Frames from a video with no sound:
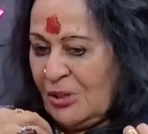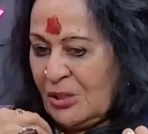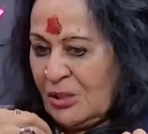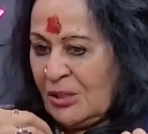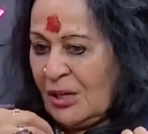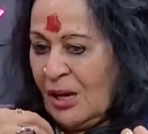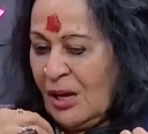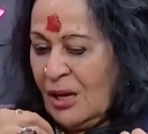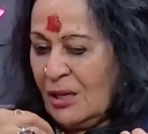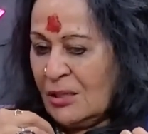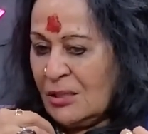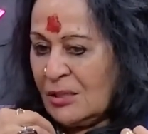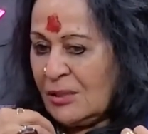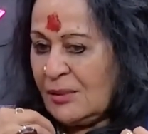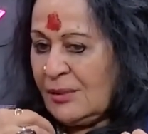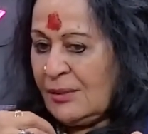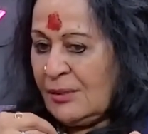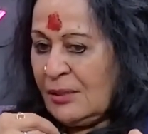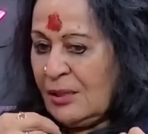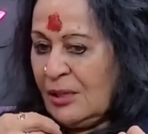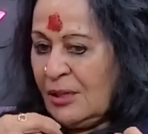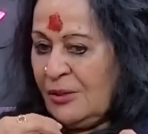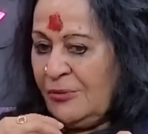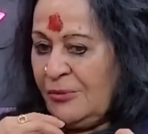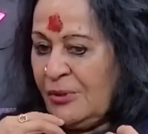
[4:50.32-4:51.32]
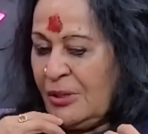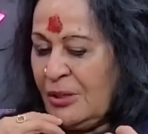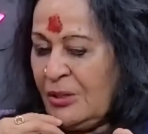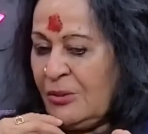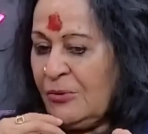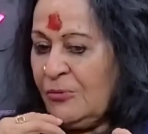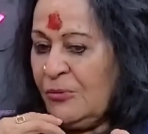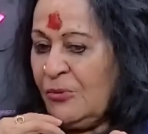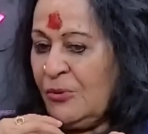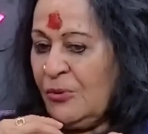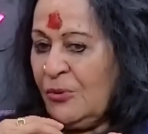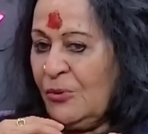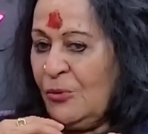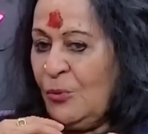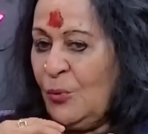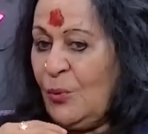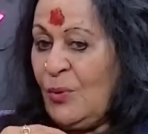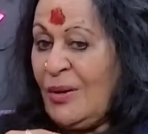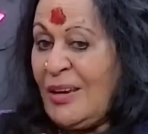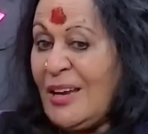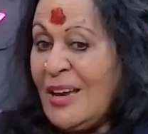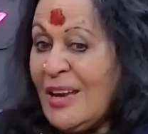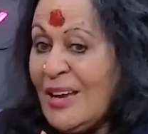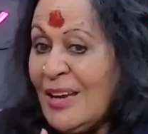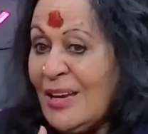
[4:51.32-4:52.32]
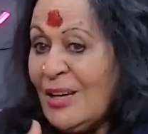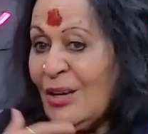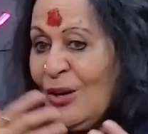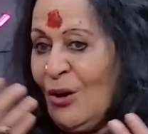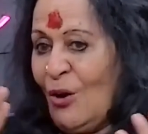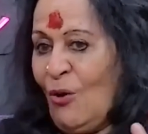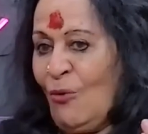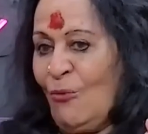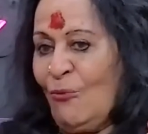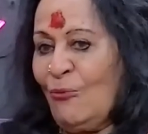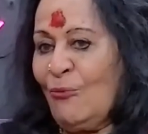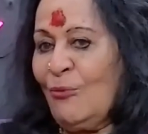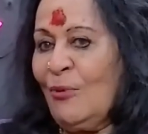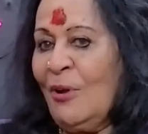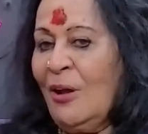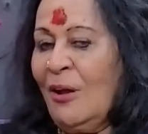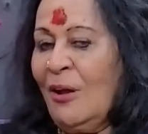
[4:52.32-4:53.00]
dance and our way of